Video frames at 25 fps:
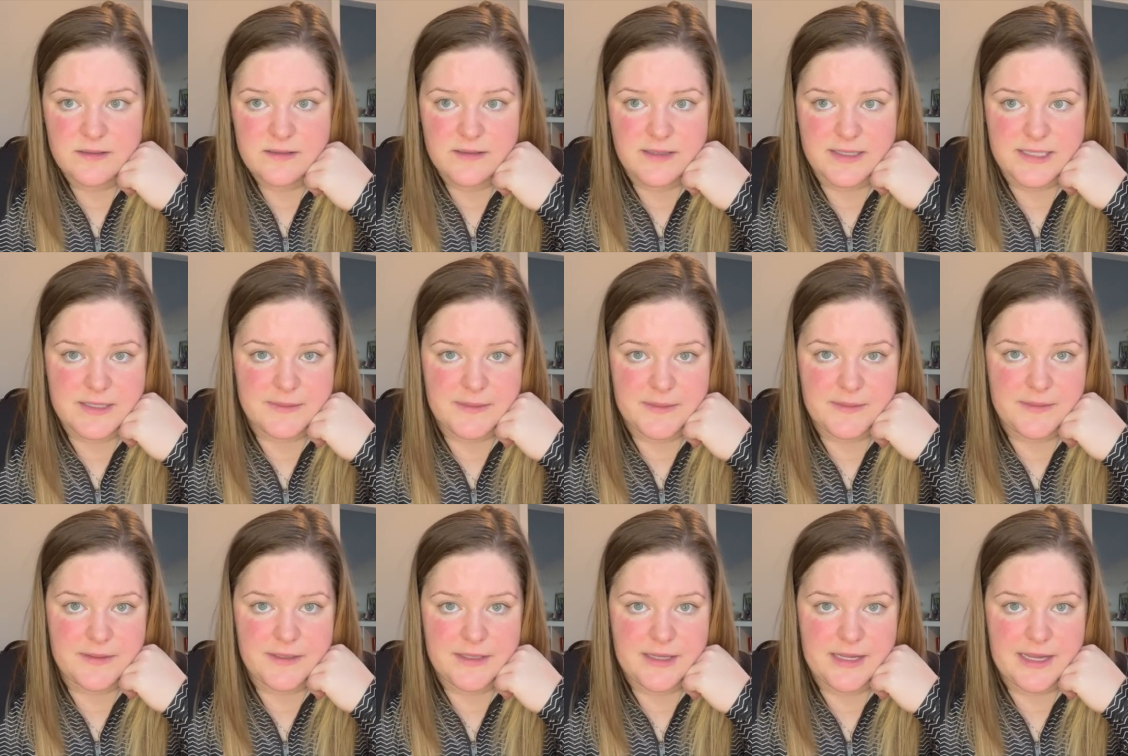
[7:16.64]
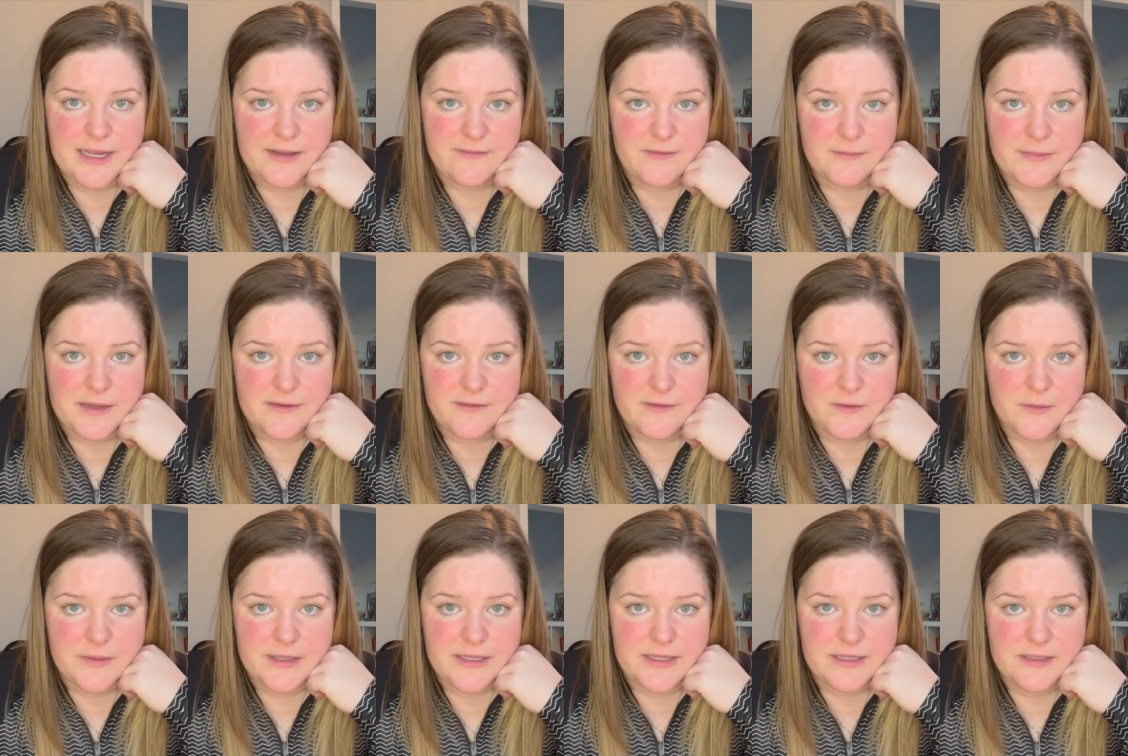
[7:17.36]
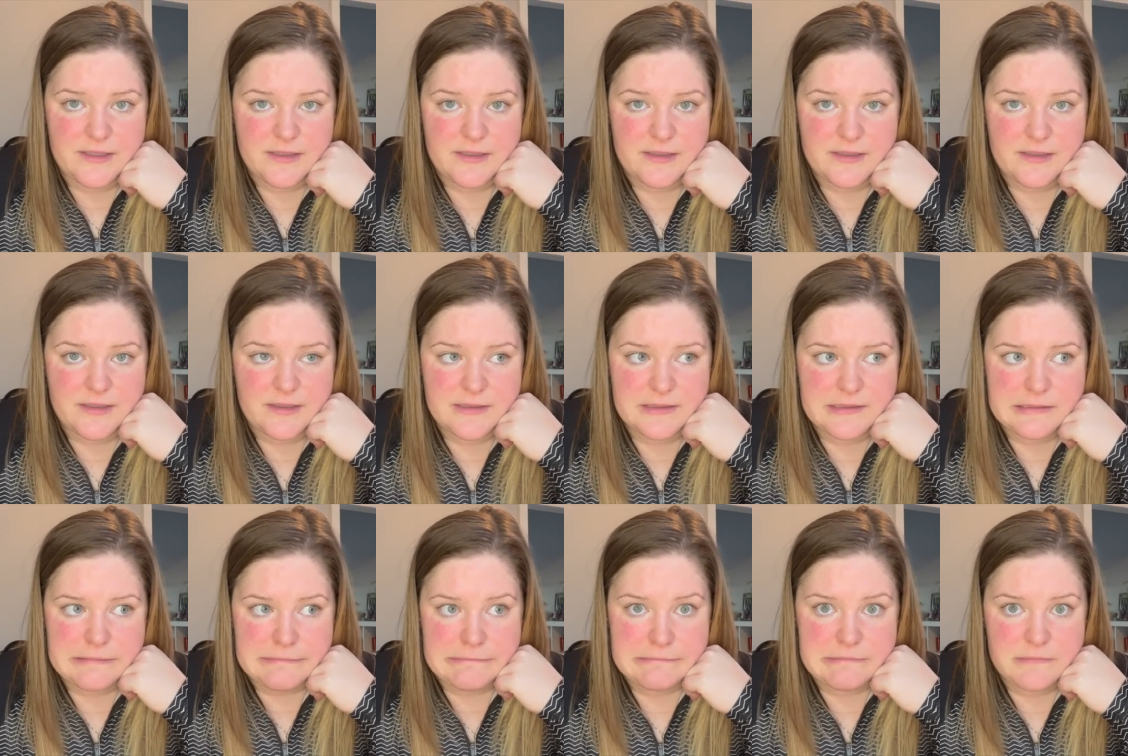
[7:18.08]
let's be real, I have them every week.
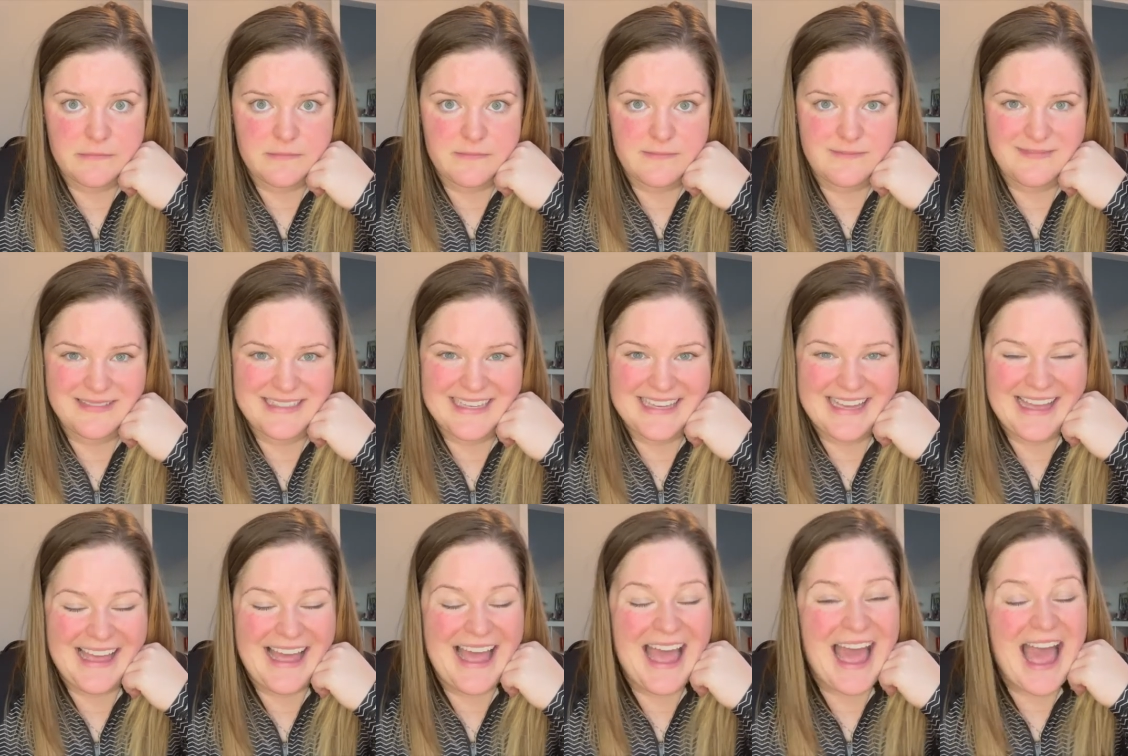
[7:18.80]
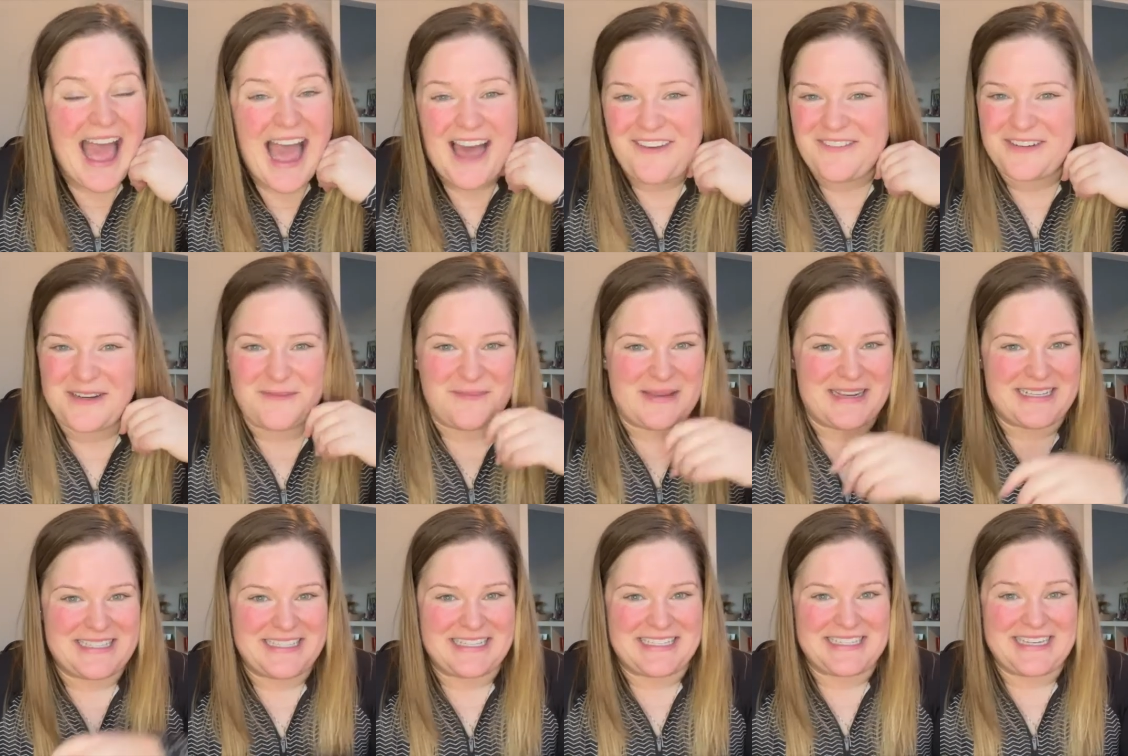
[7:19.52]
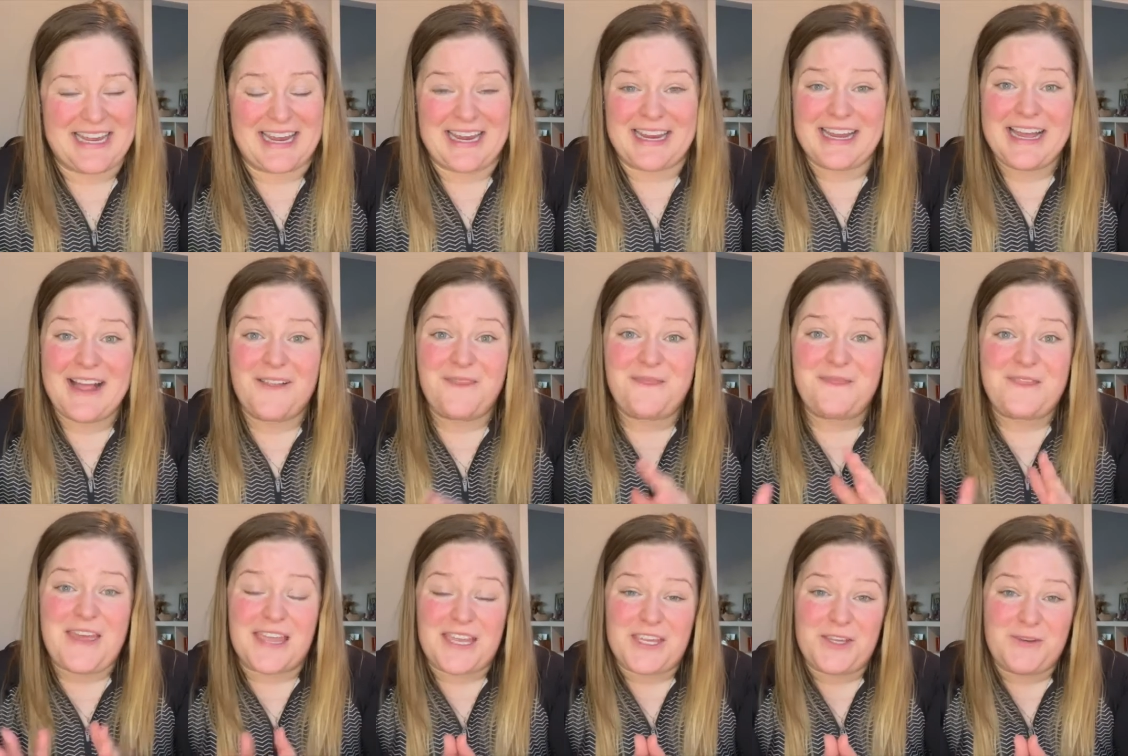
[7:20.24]
Have an amazing day.
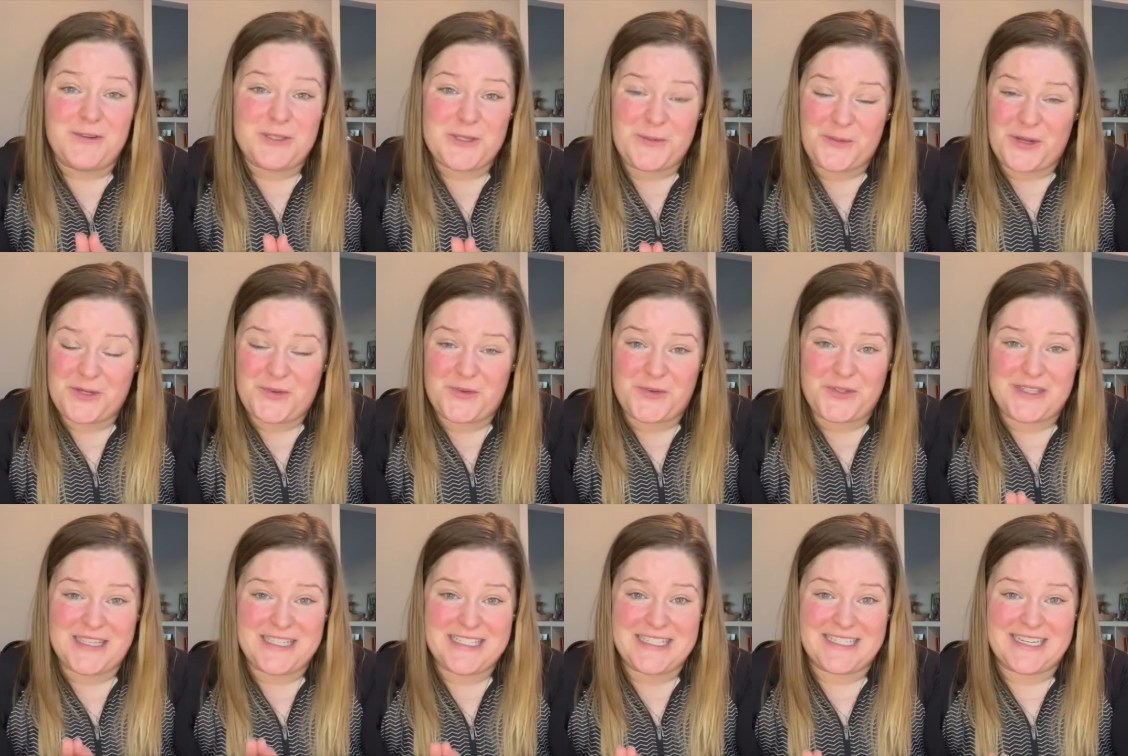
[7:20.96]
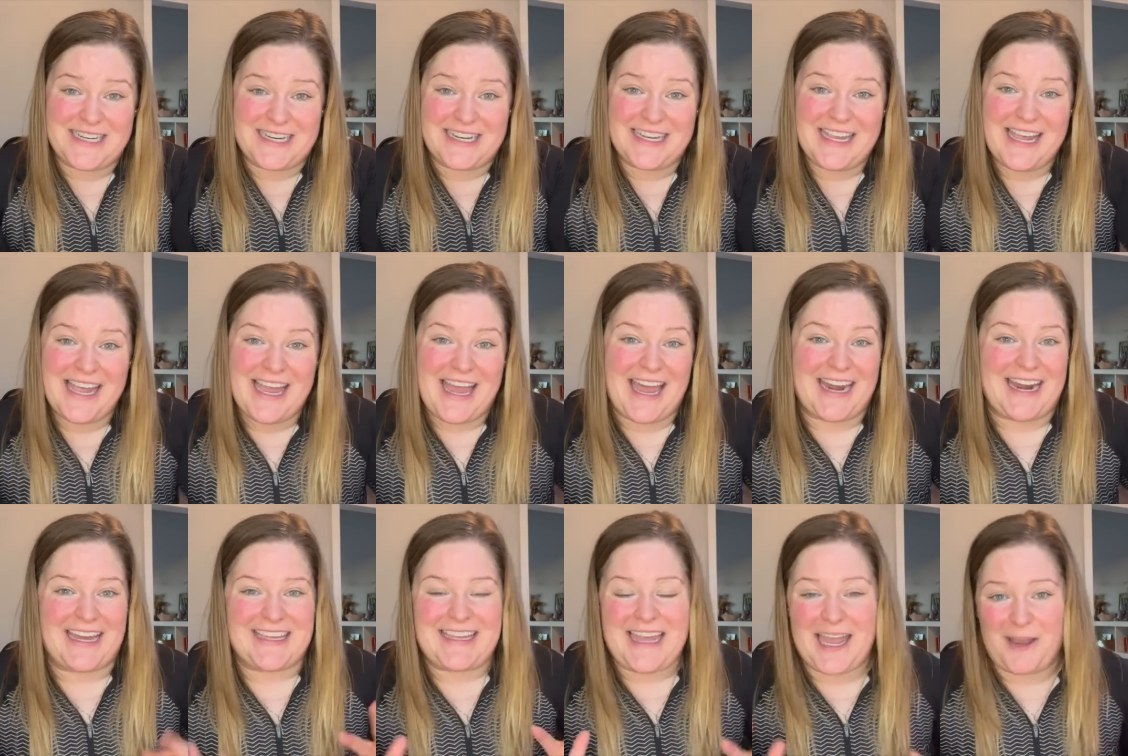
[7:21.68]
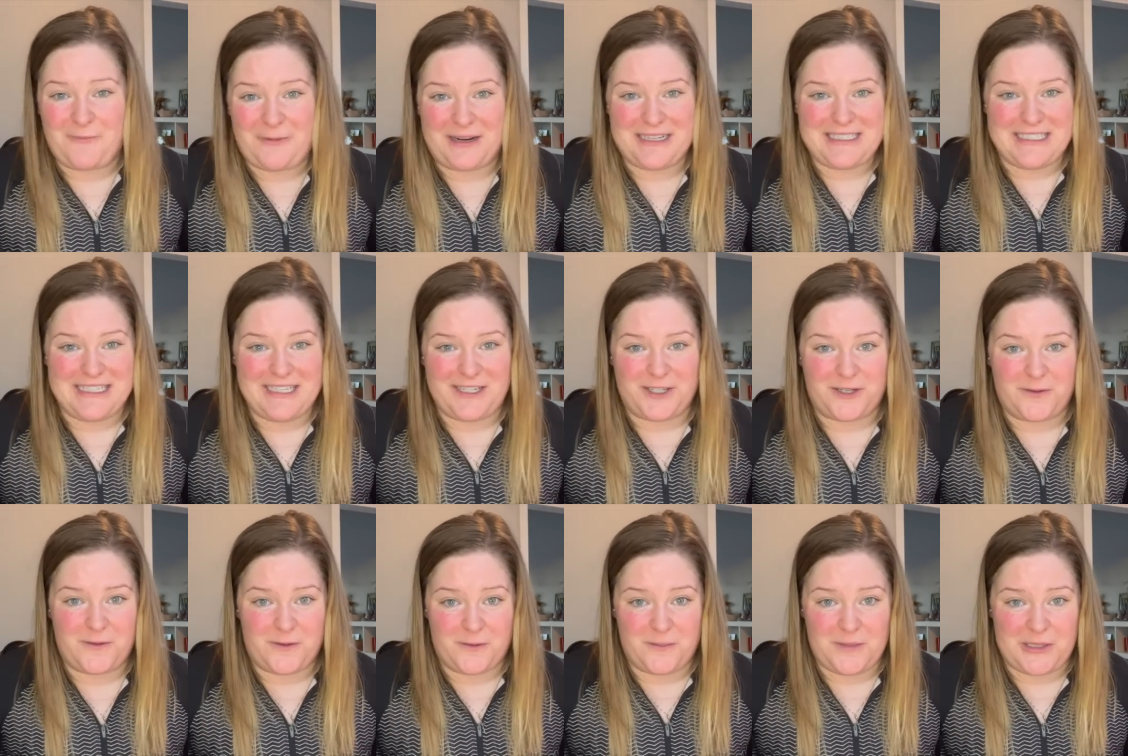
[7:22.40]
Thank you so much for listening, and I can't wait to hear
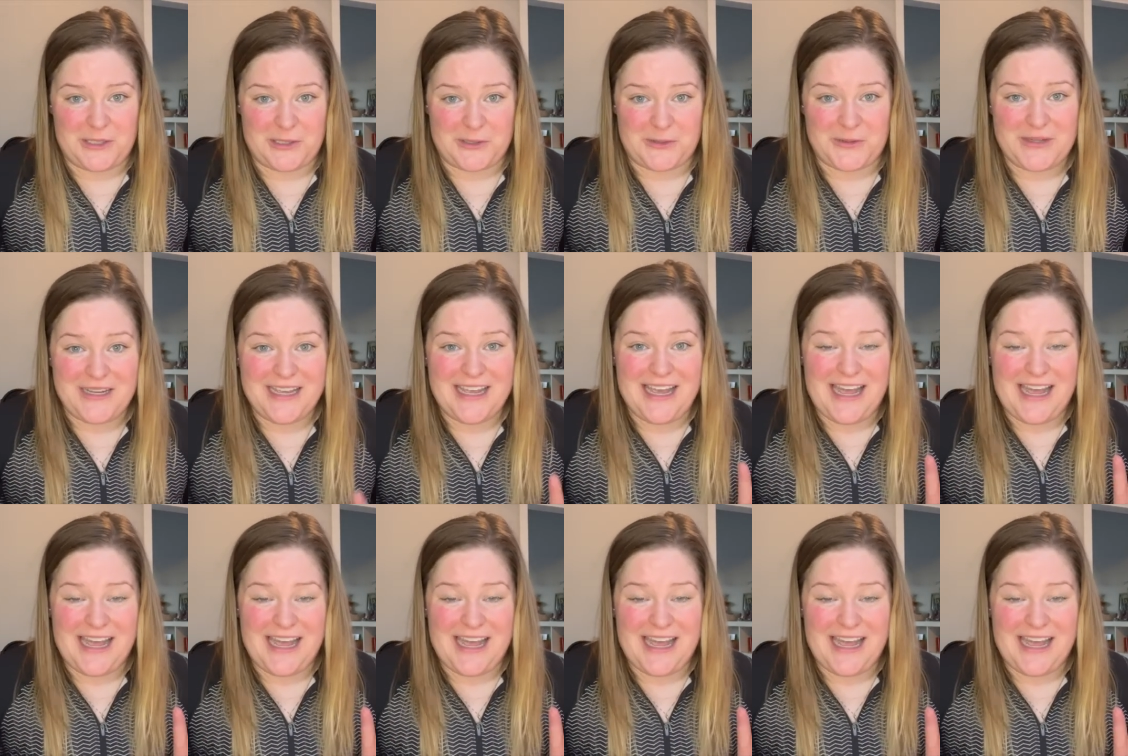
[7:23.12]
from you.